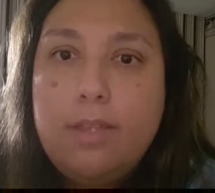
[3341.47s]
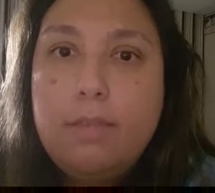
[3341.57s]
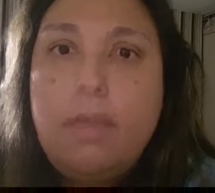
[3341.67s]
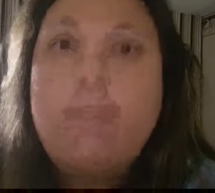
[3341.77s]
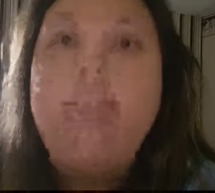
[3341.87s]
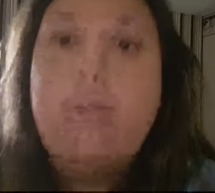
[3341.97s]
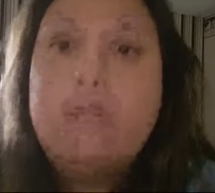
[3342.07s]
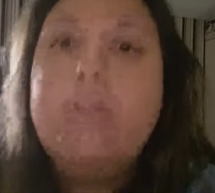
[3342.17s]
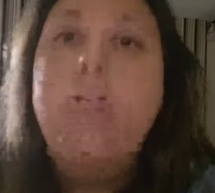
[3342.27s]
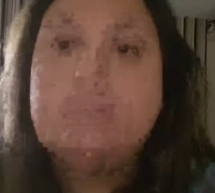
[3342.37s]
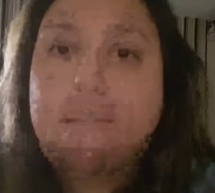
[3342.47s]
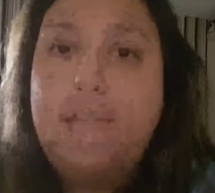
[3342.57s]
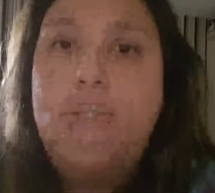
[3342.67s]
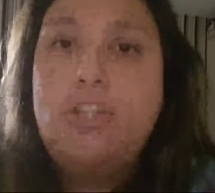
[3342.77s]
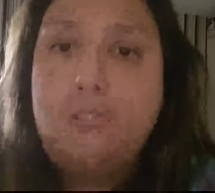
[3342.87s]
It says methadone
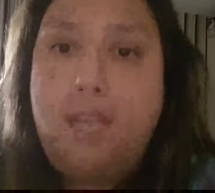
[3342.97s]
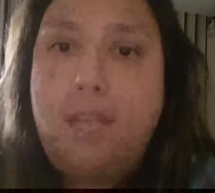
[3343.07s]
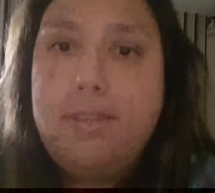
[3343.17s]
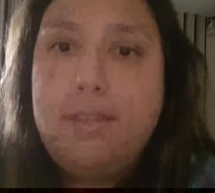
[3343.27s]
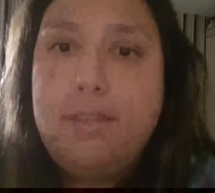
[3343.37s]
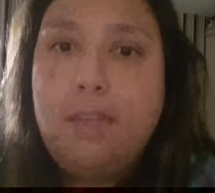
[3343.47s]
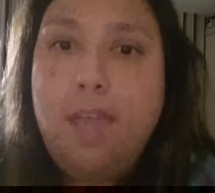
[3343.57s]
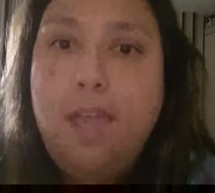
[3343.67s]
intoxication. Yes.